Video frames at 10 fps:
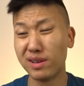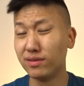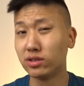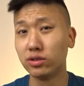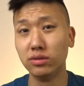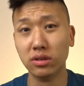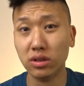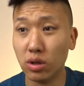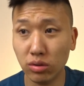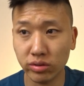even student
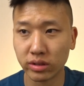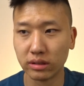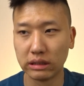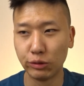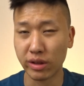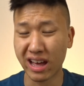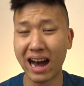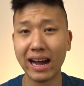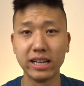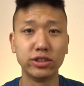loans with
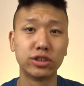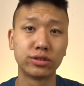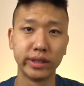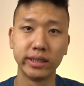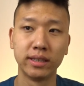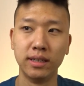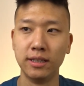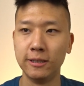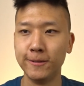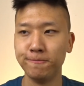high interest rate,
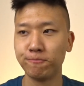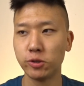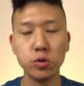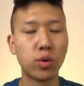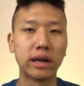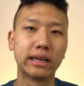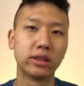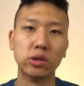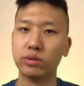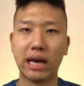you want to
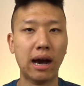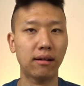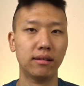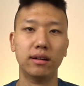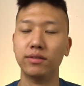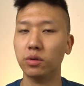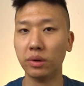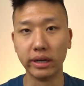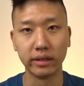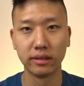get those out of the
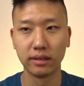way.